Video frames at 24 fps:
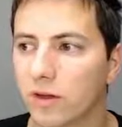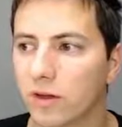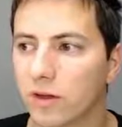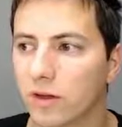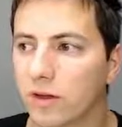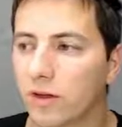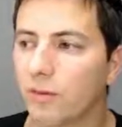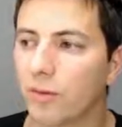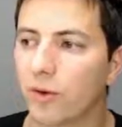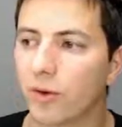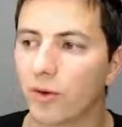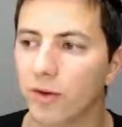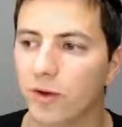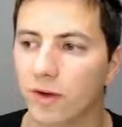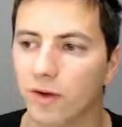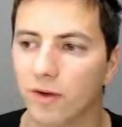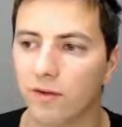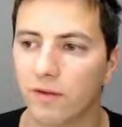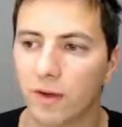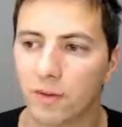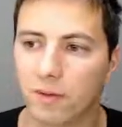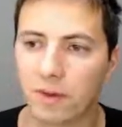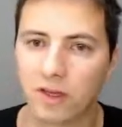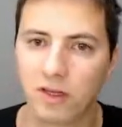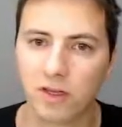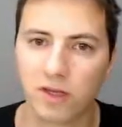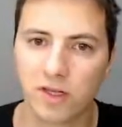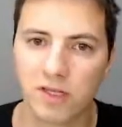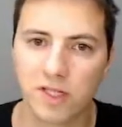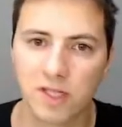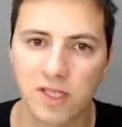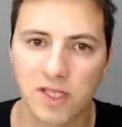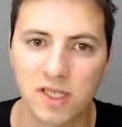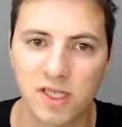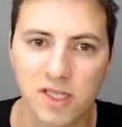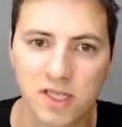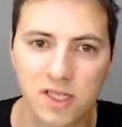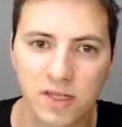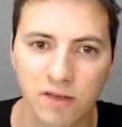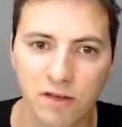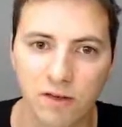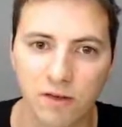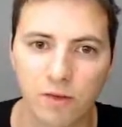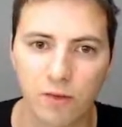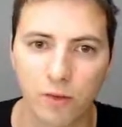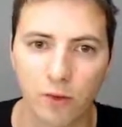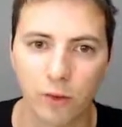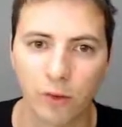important web addresses,
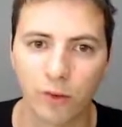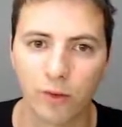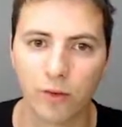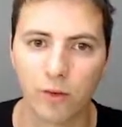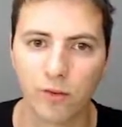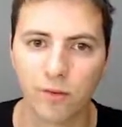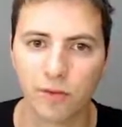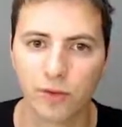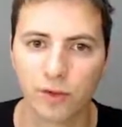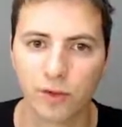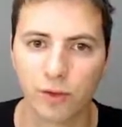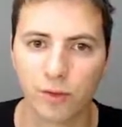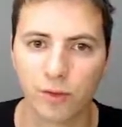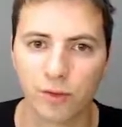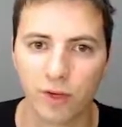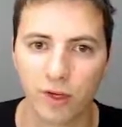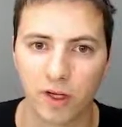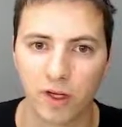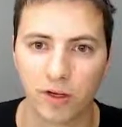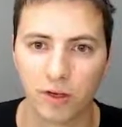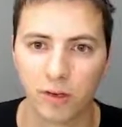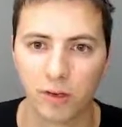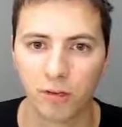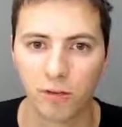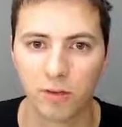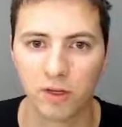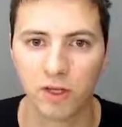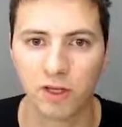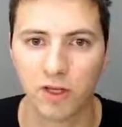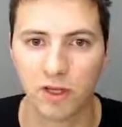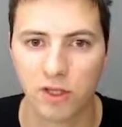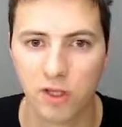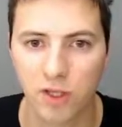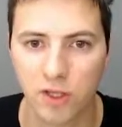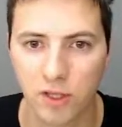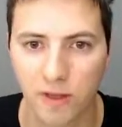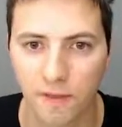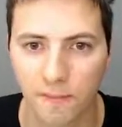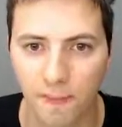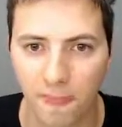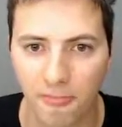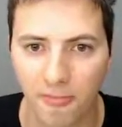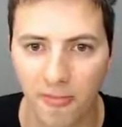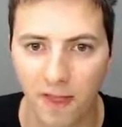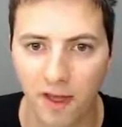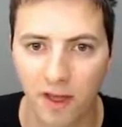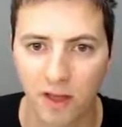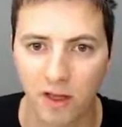forum, shop, and
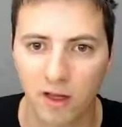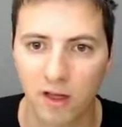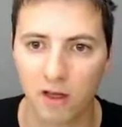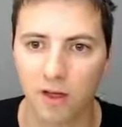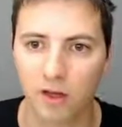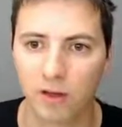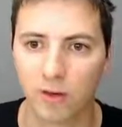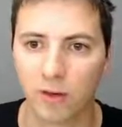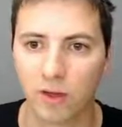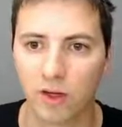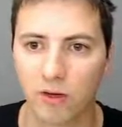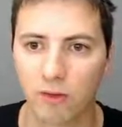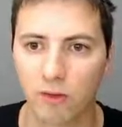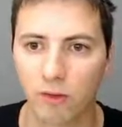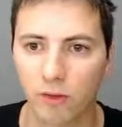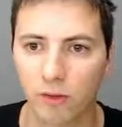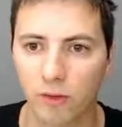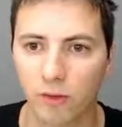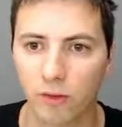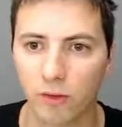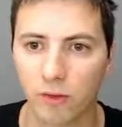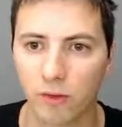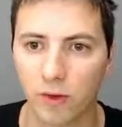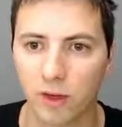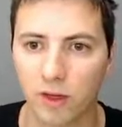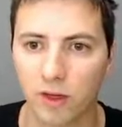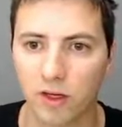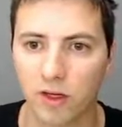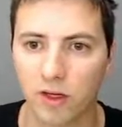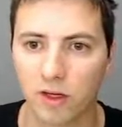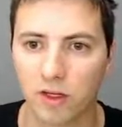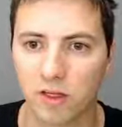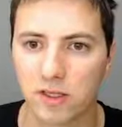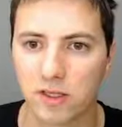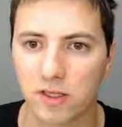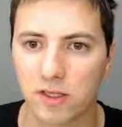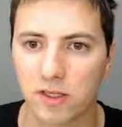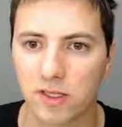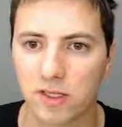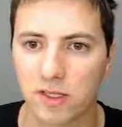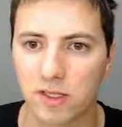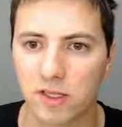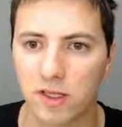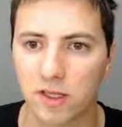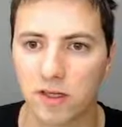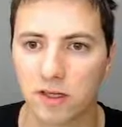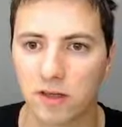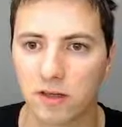documentation. You can also
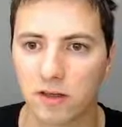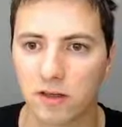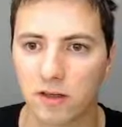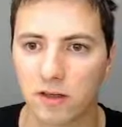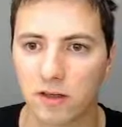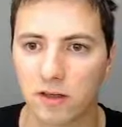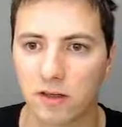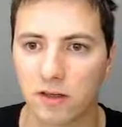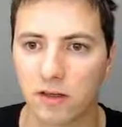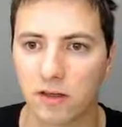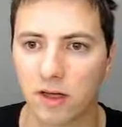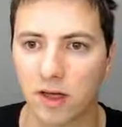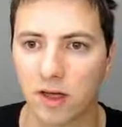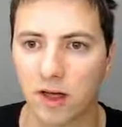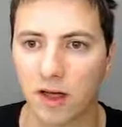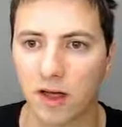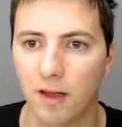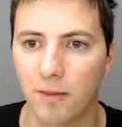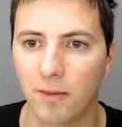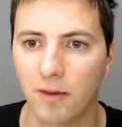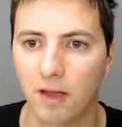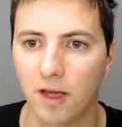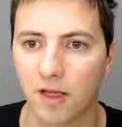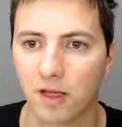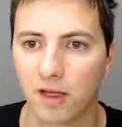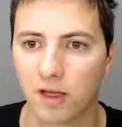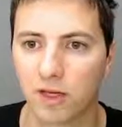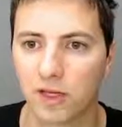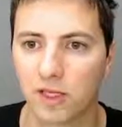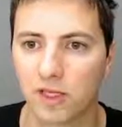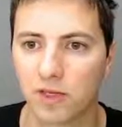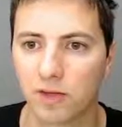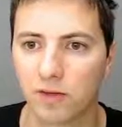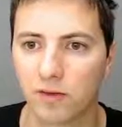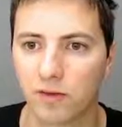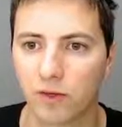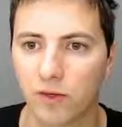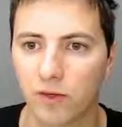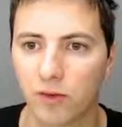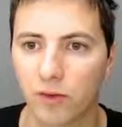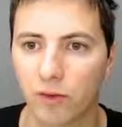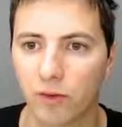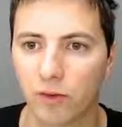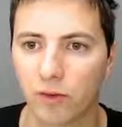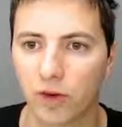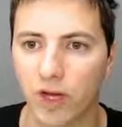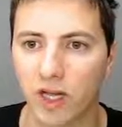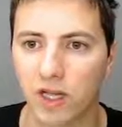see the IP address of the
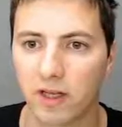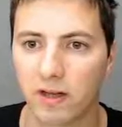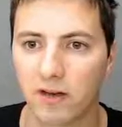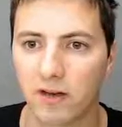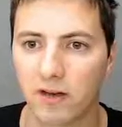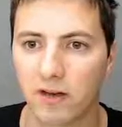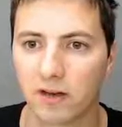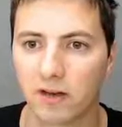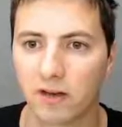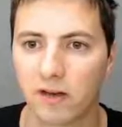Node-RED.